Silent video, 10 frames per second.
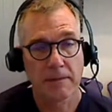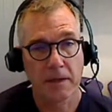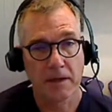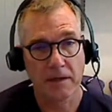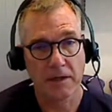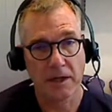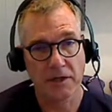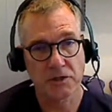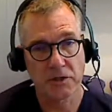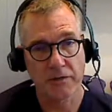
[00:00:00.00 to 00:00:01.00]
uh, in
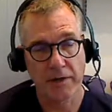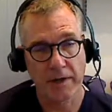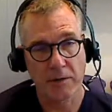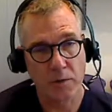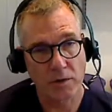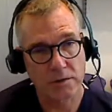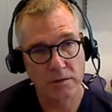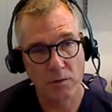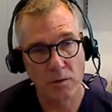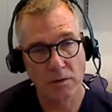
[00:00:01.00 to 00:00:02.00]
Asia and other parts
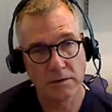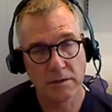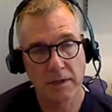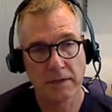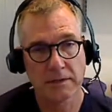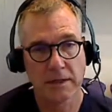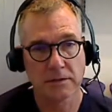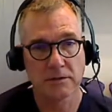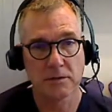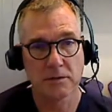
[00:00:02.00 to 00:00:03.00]
of the world
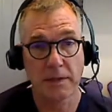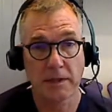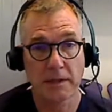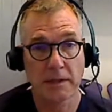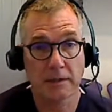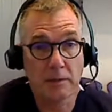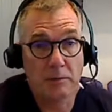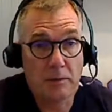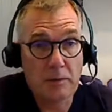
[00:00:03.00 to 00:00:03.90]
tends to be